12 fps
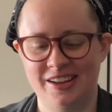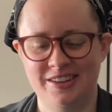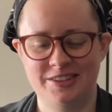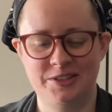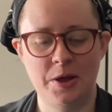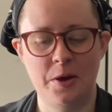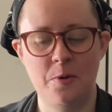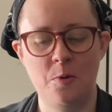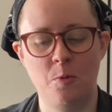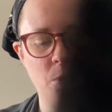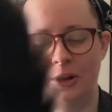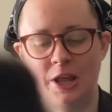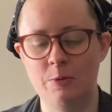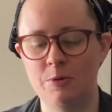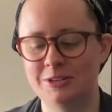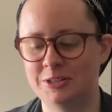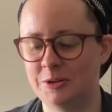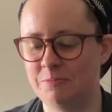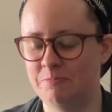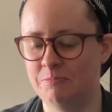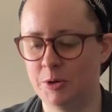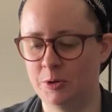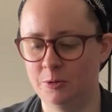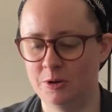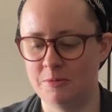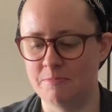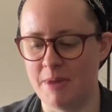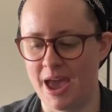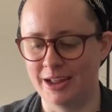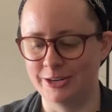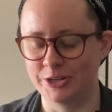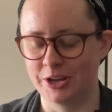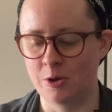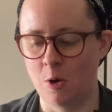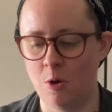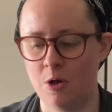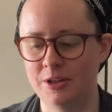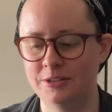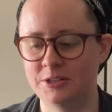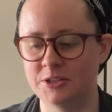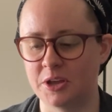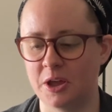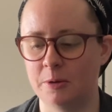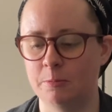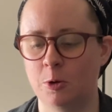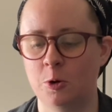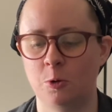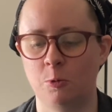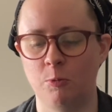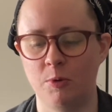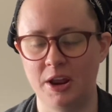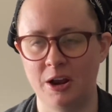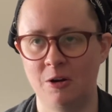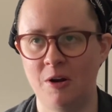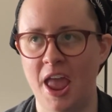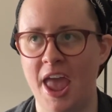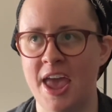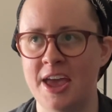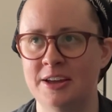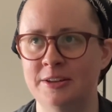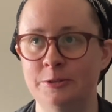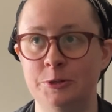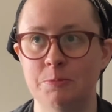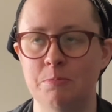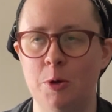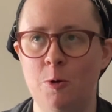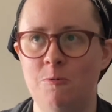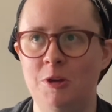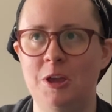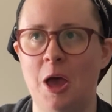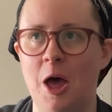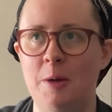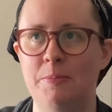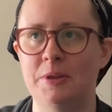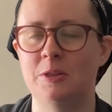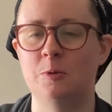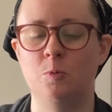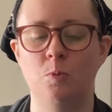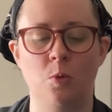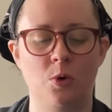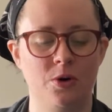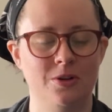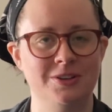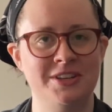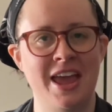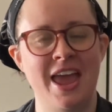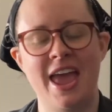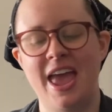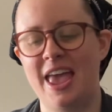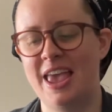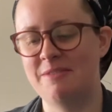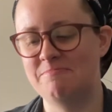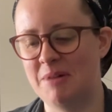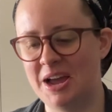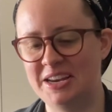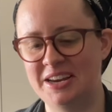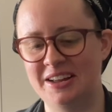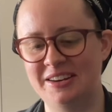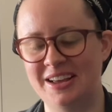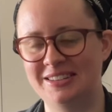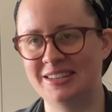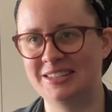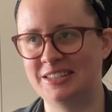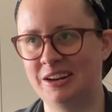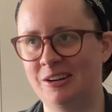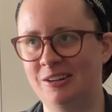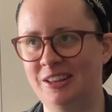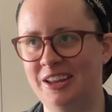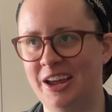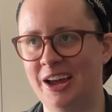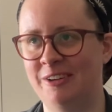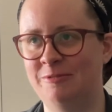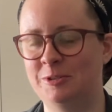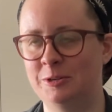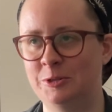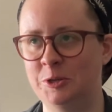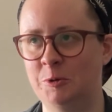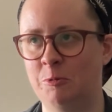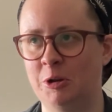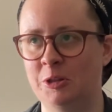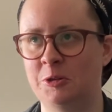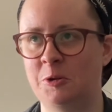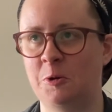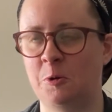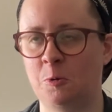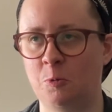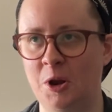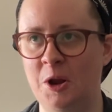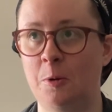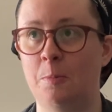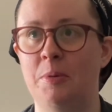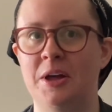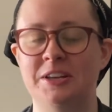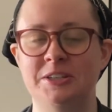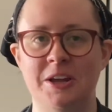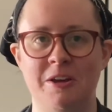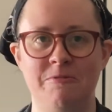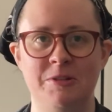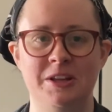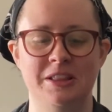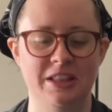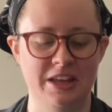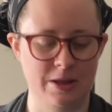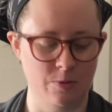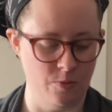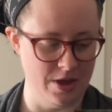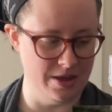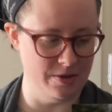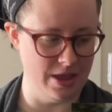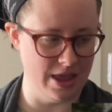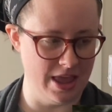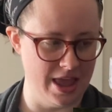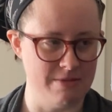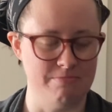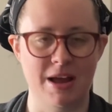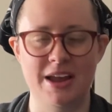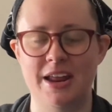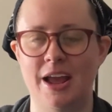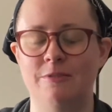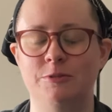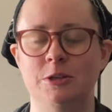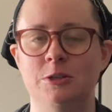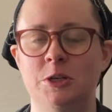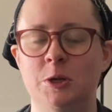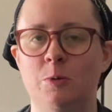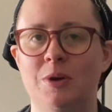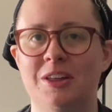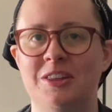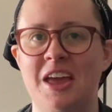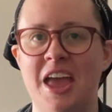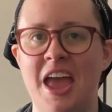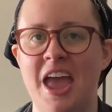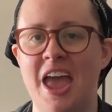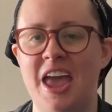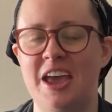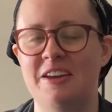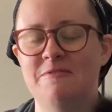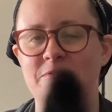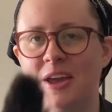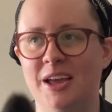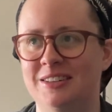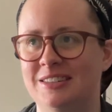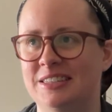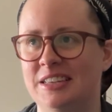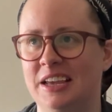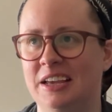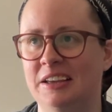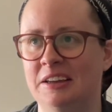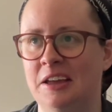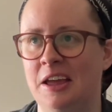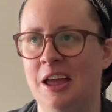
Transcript: So, working with some moon magic on some career and moving up in the world it might not necessarily have to do with career, but definitely it might have to do with advancing